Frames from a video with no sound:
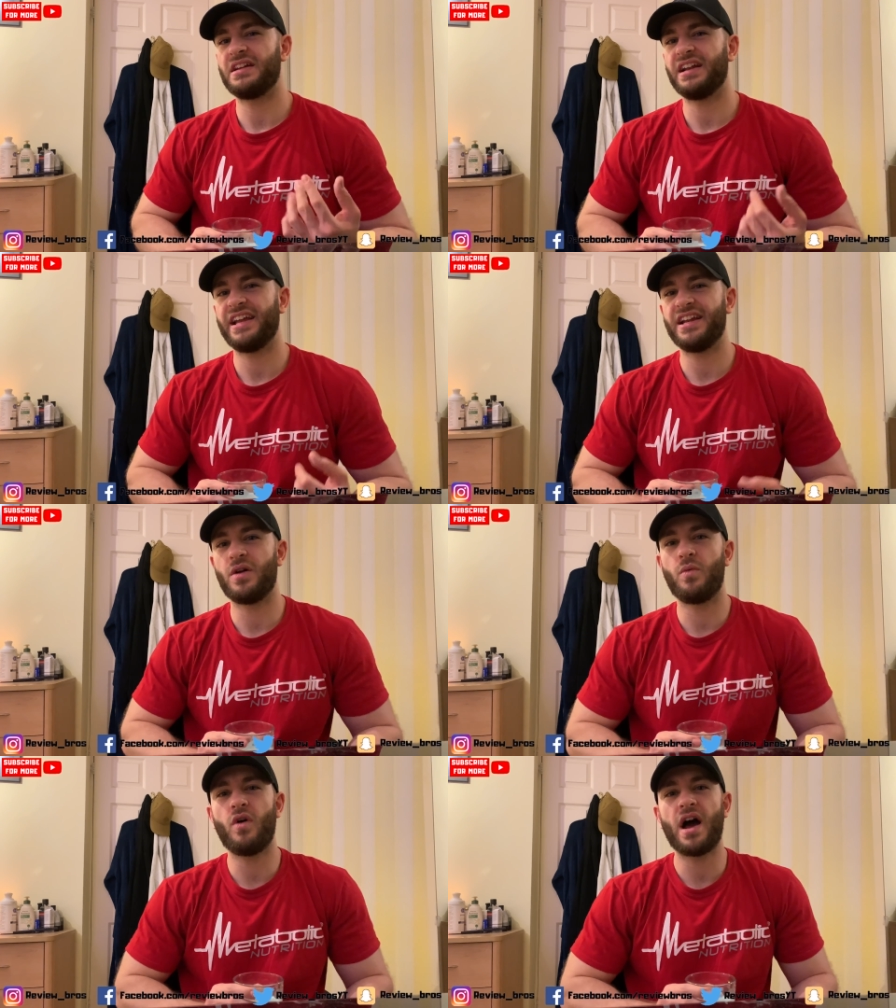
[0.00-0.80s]
cleaner
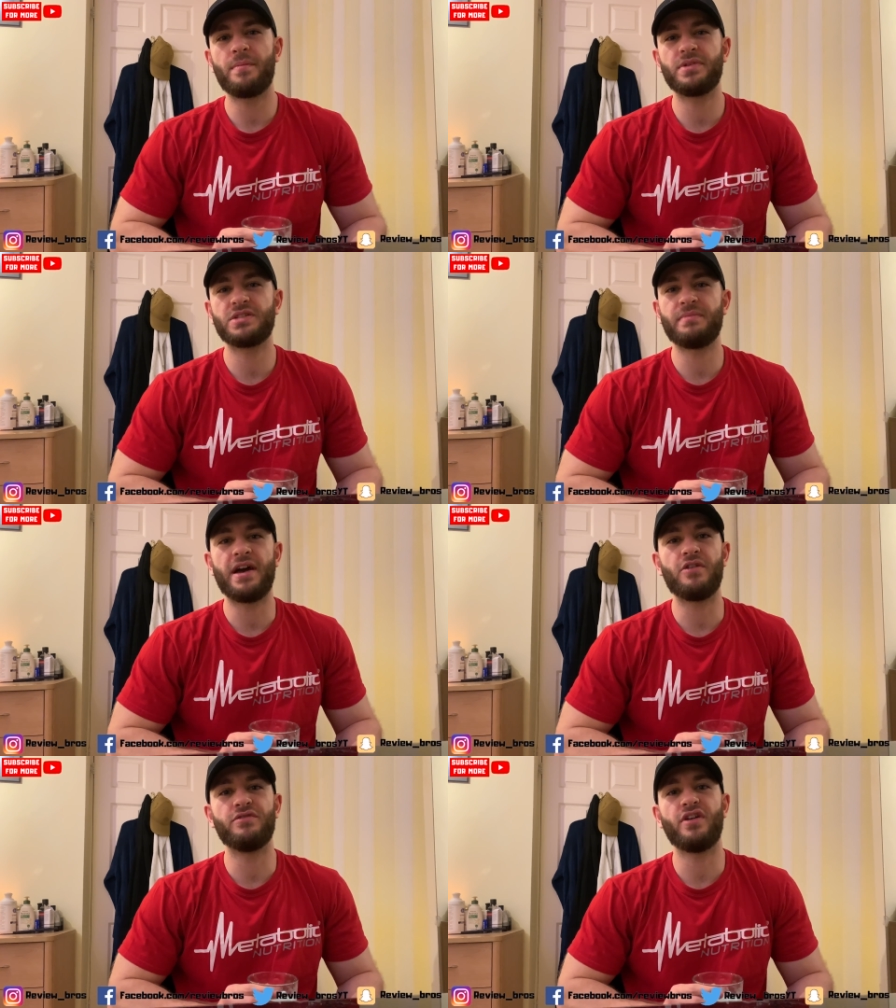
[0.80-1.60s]
wipe
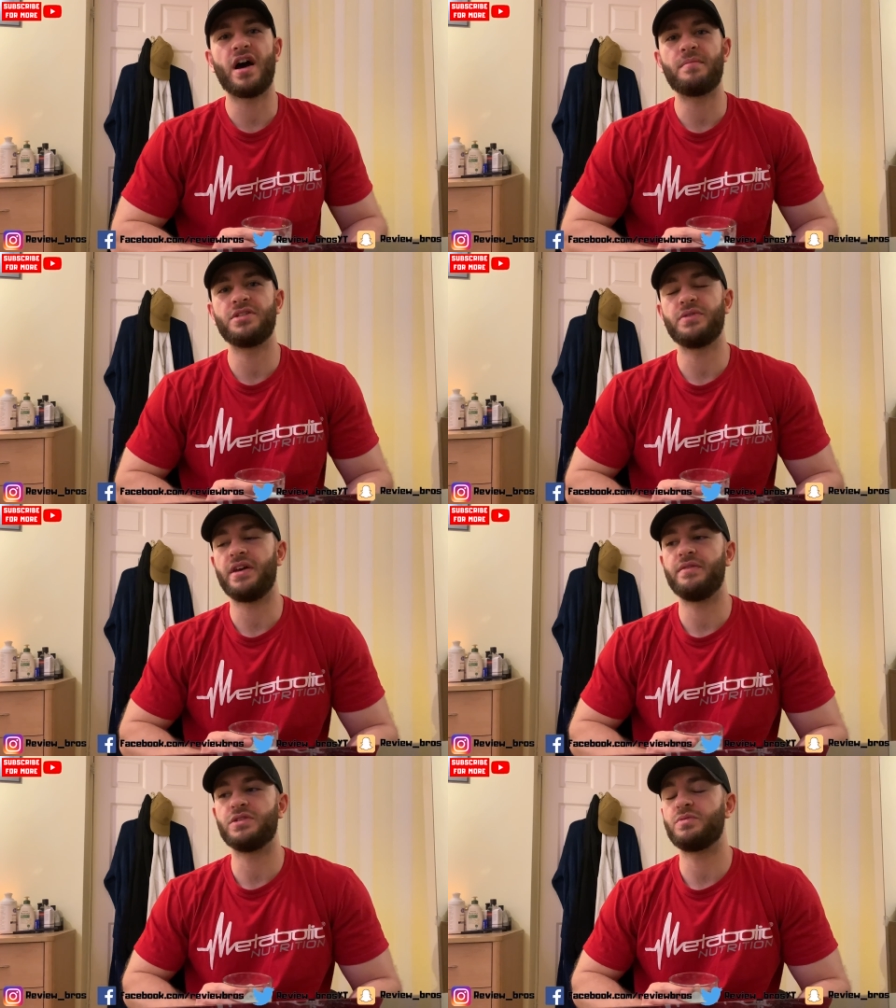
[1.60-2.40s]
smell vibe to
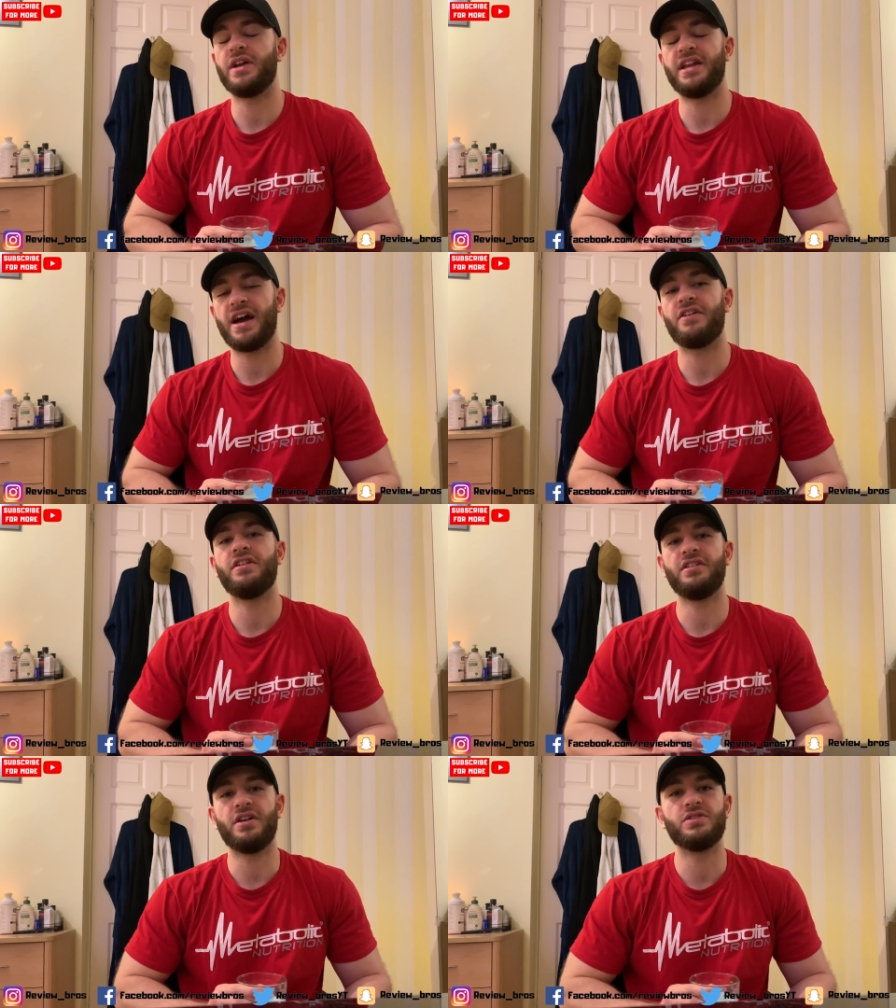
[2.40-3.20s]
it. It was weird,
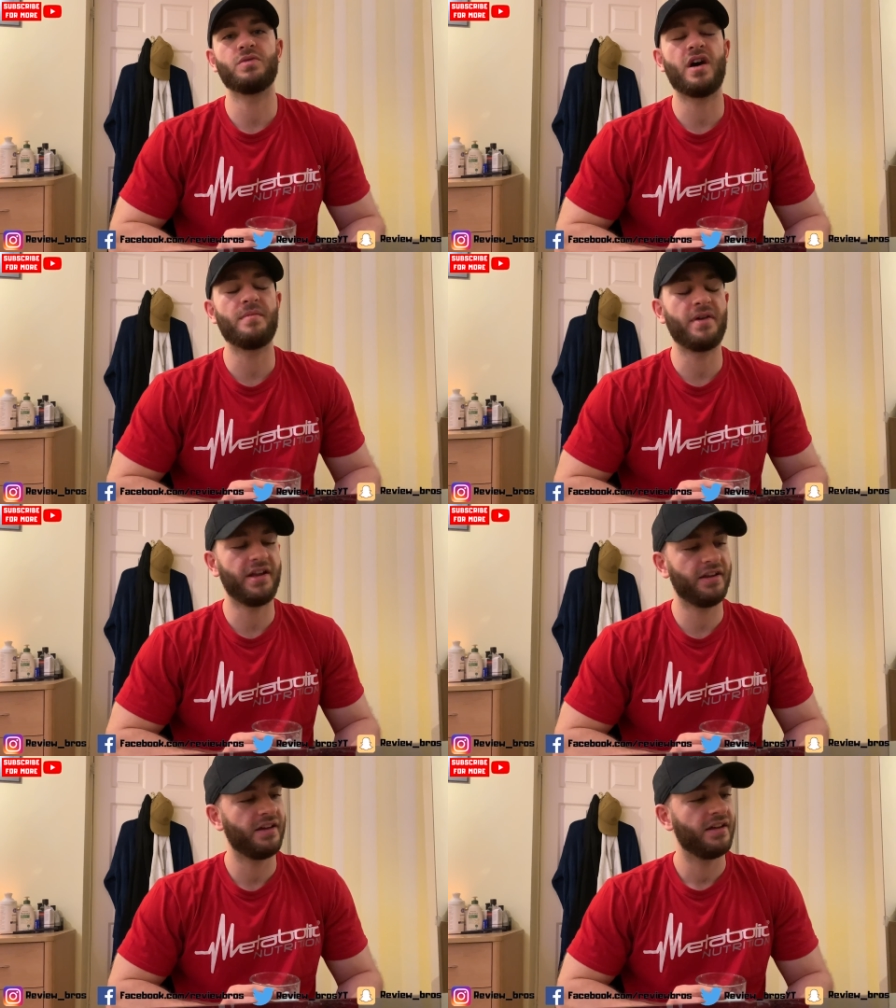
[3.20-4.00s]
Aaron knows what I mean.